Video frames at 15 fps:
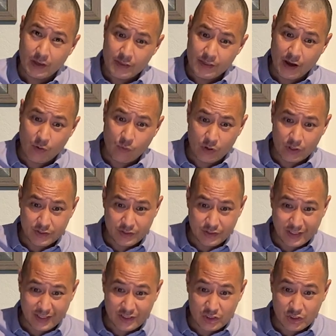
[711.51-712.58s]
that
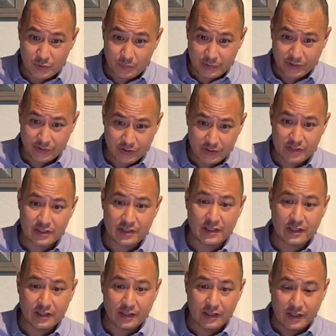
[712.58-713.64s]
was
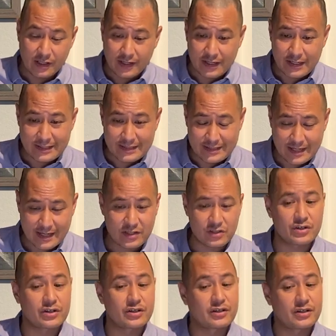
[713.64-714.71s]
experiencing a
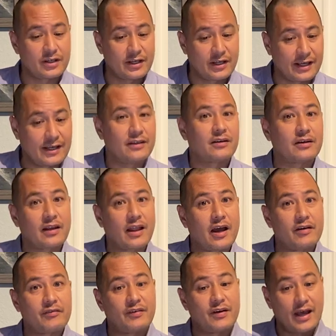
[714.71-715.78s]
desert in their
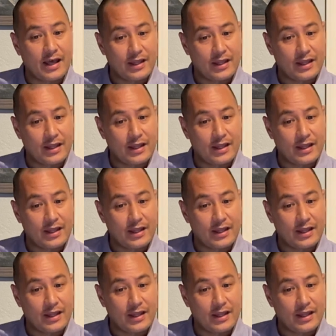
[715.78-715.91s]
life.